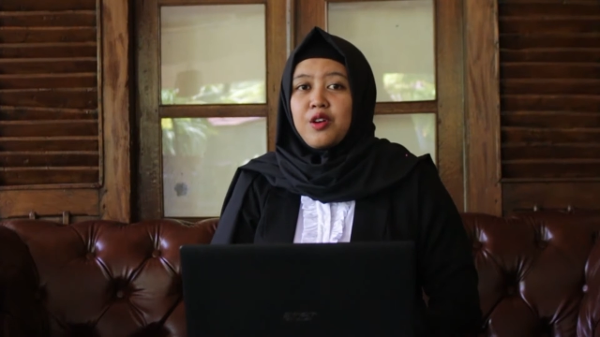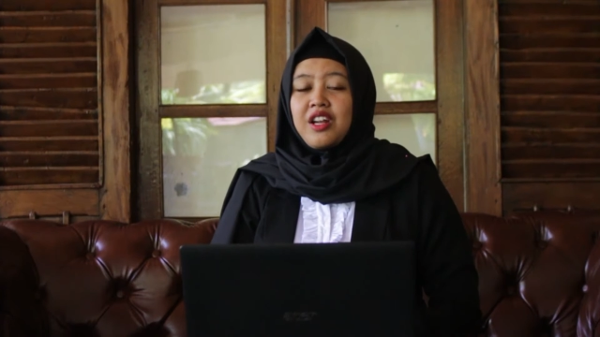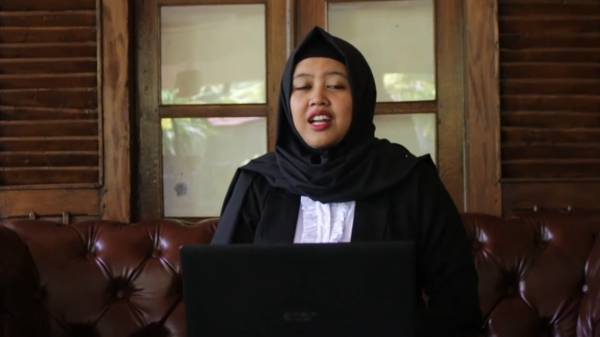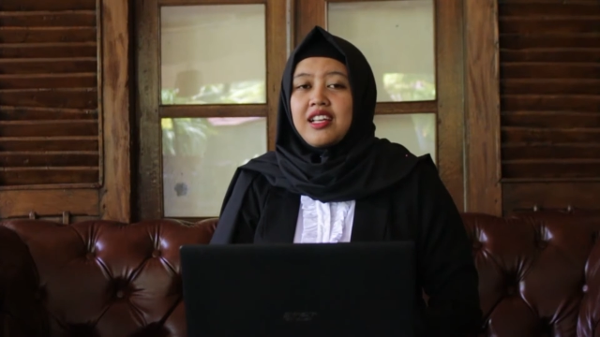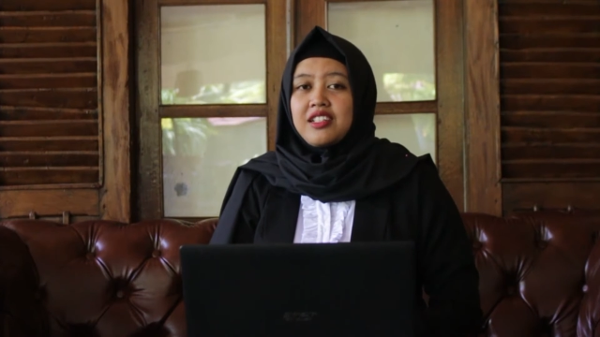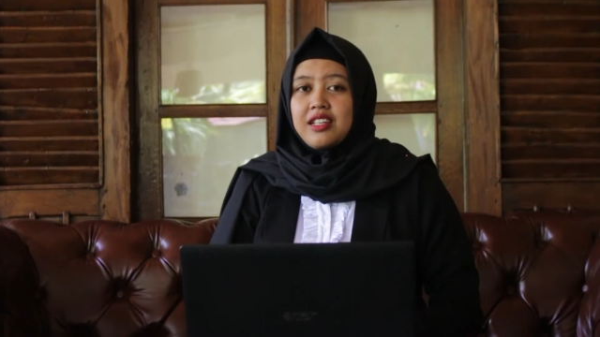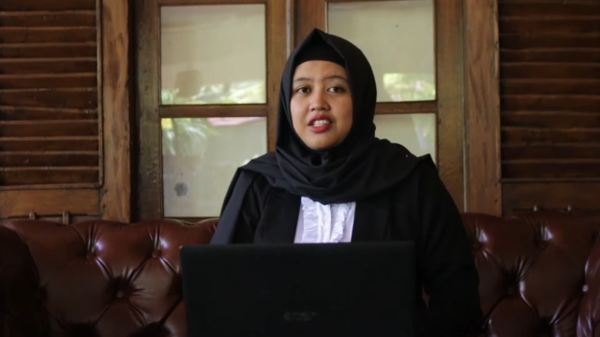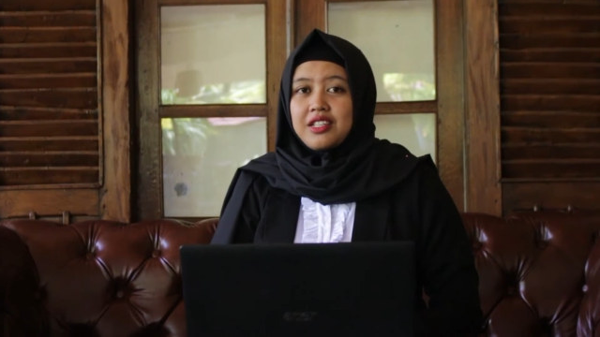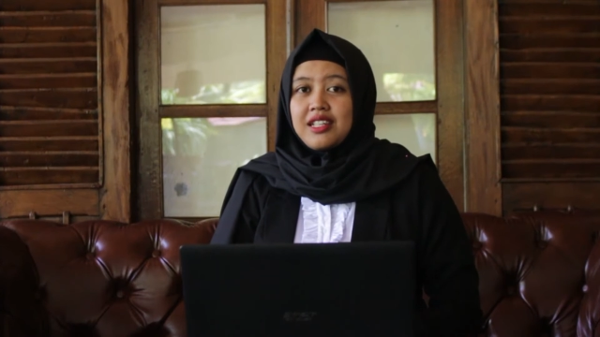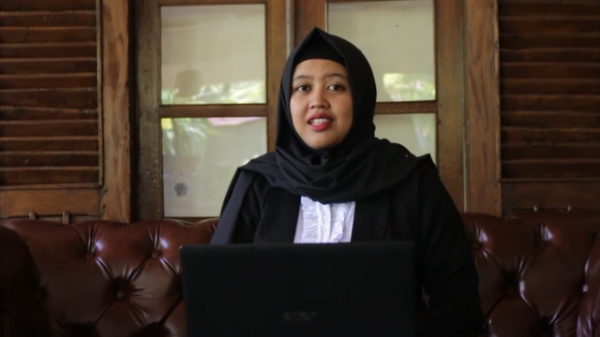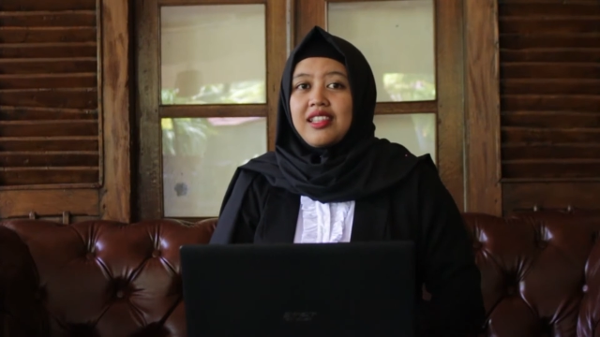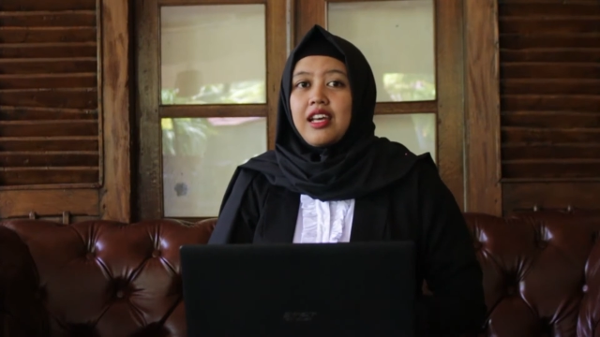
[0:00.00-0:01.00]

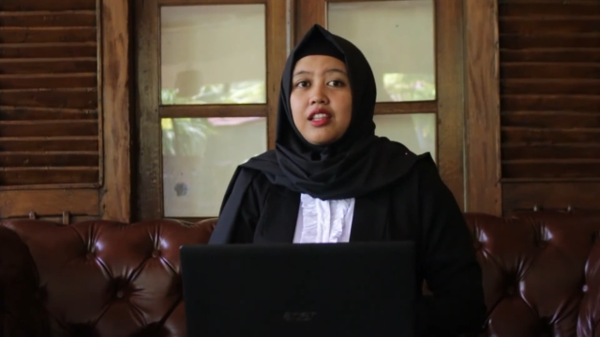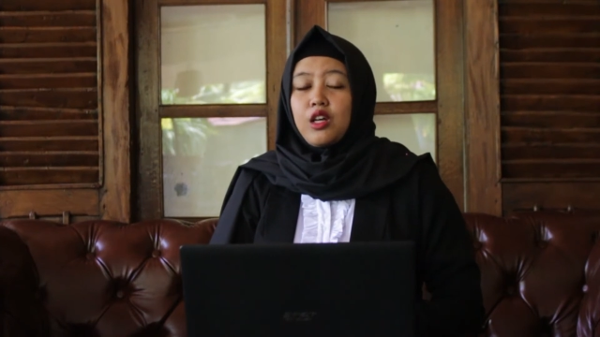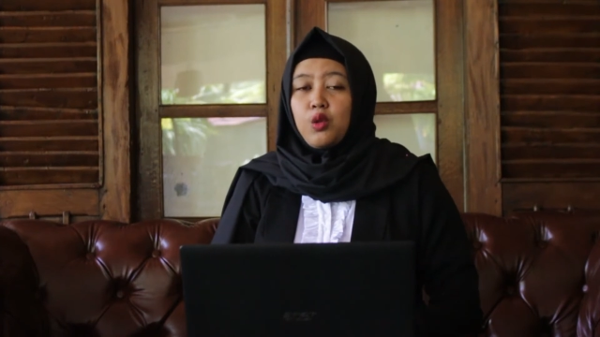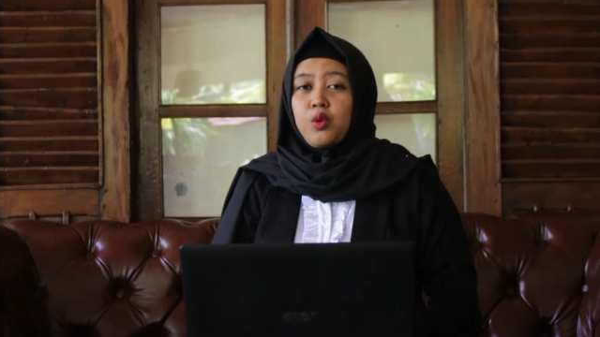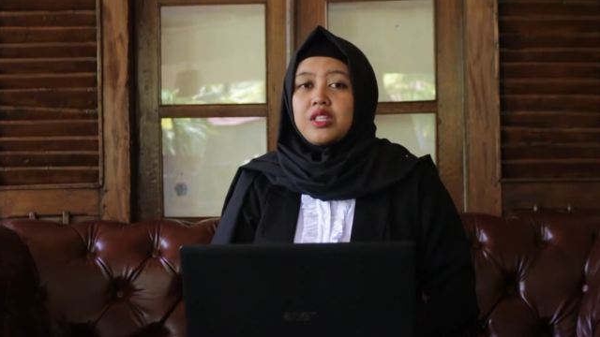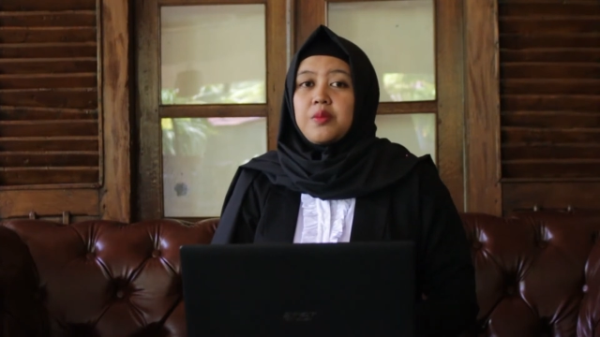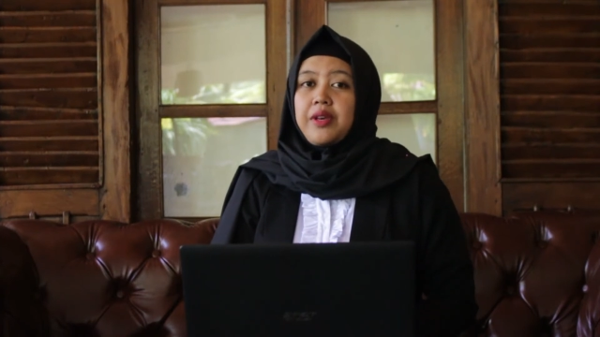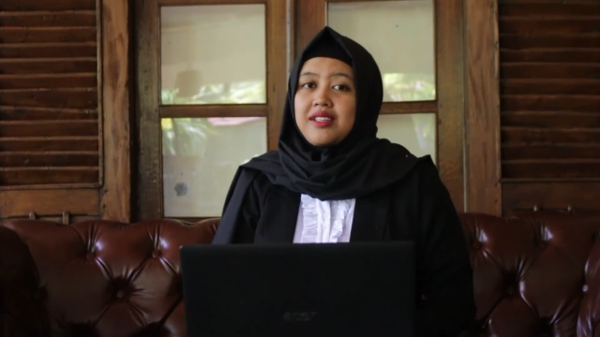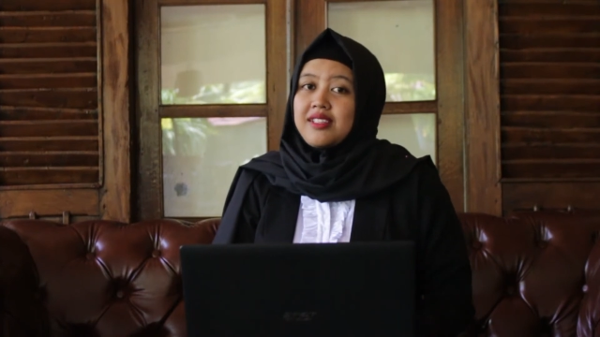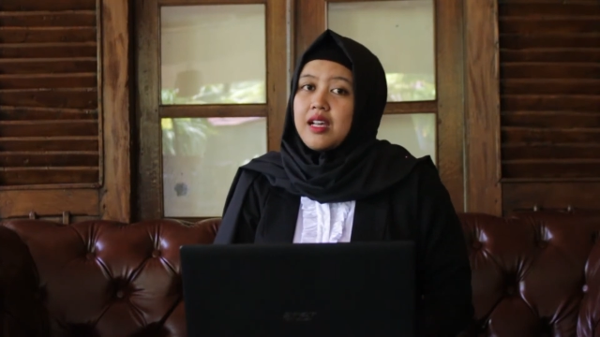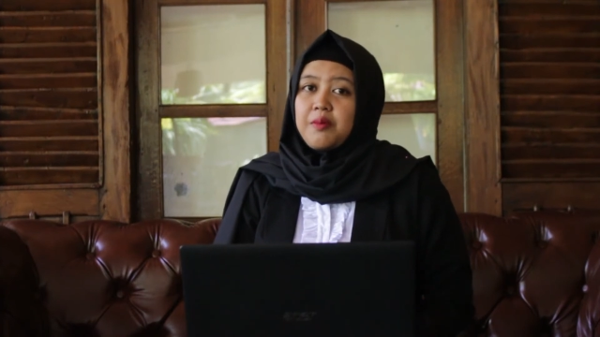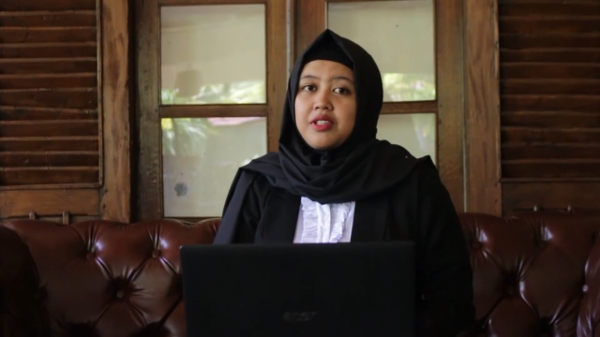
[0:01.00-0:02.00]
organization that always makes
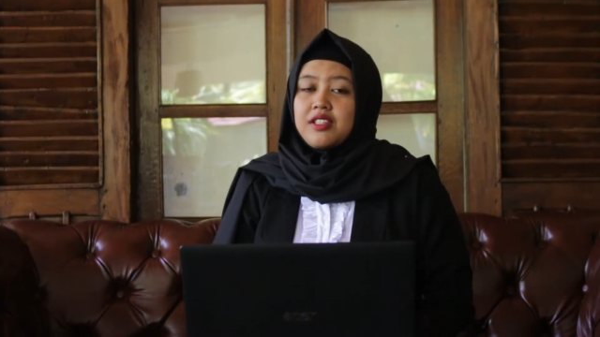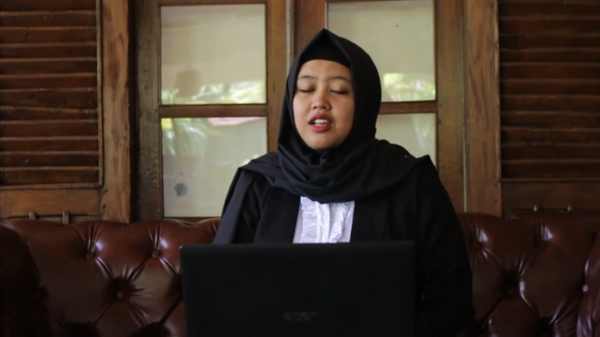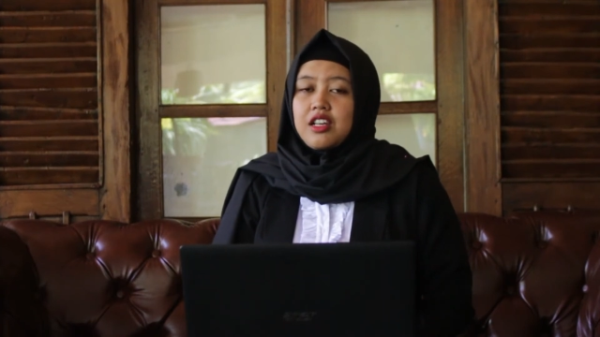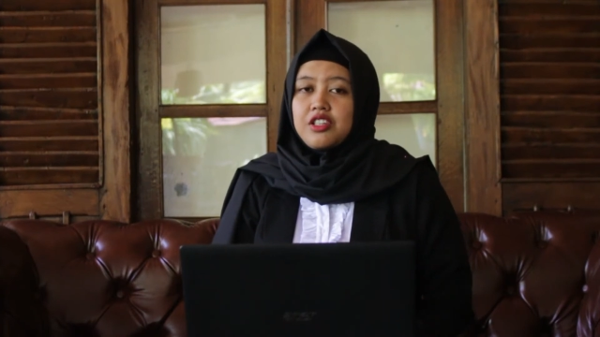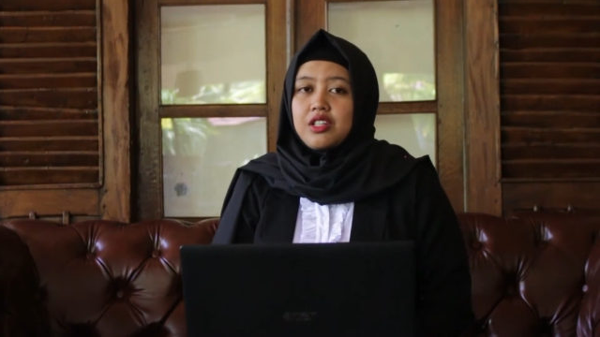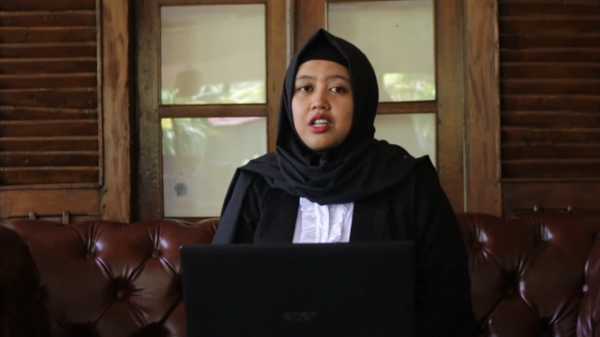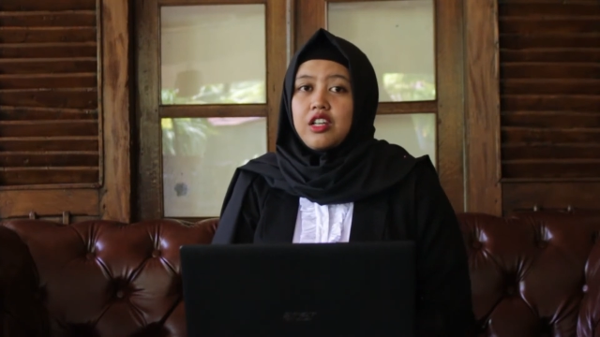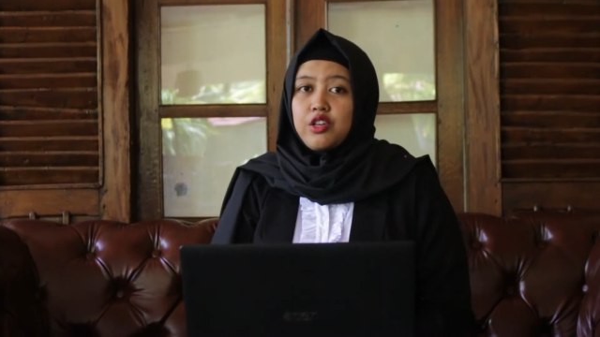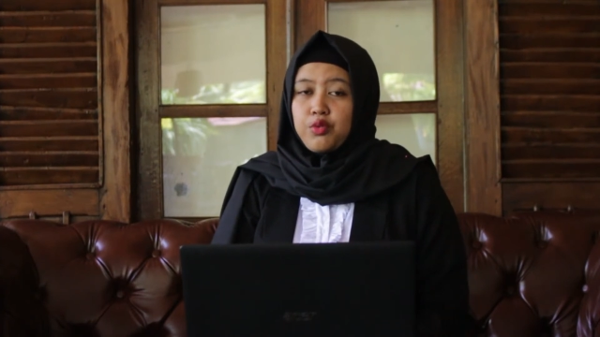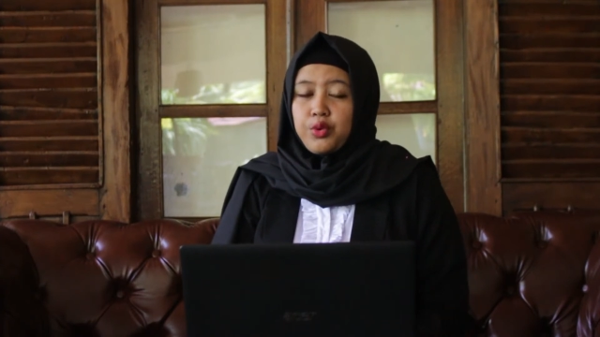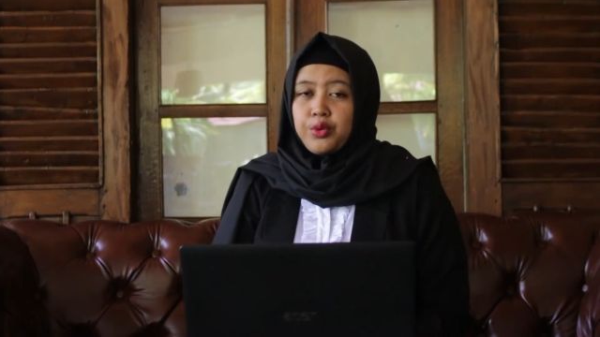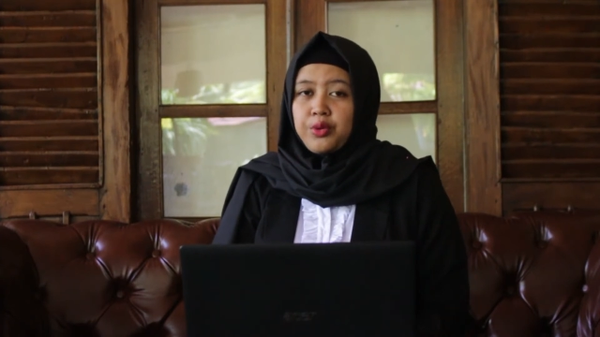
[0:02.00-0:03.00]
some discussion in a
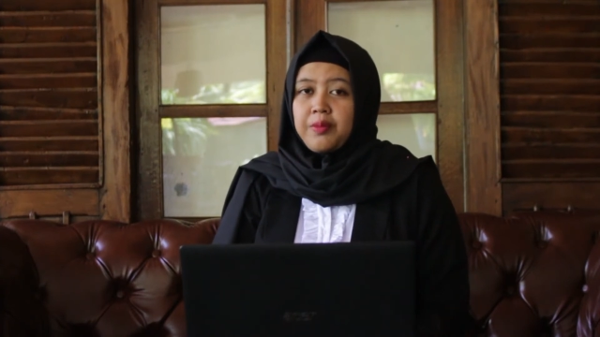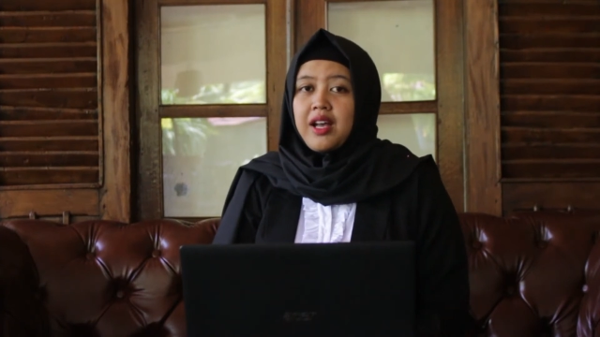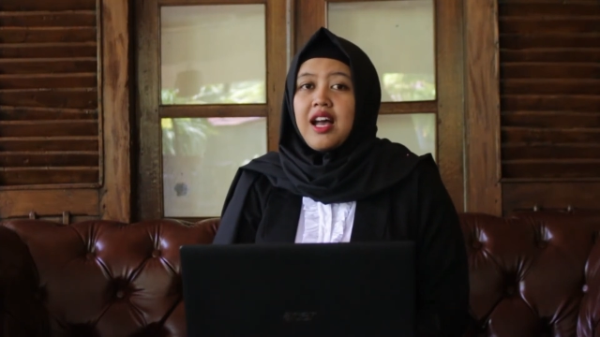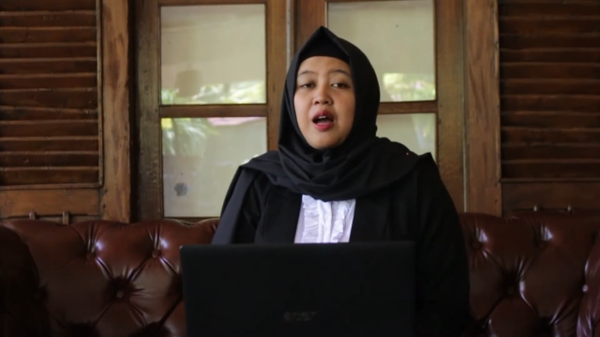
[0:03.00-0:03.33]
group,